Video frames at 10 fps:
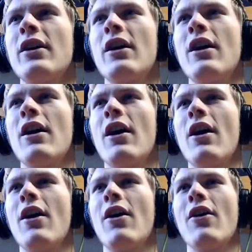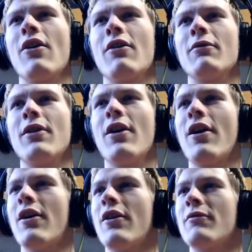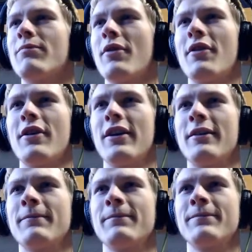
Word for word: Oh, oh, boy.